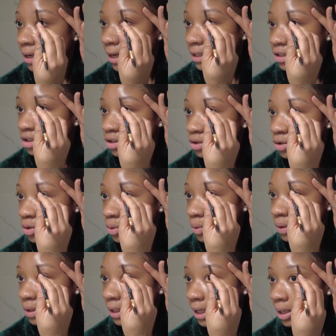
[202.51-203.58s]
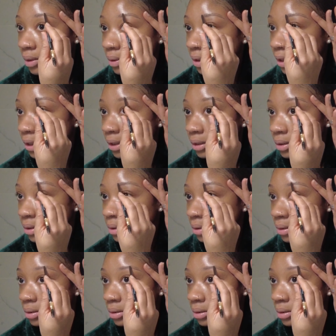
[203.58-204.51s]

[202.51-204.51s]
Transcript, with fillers: I just do an outline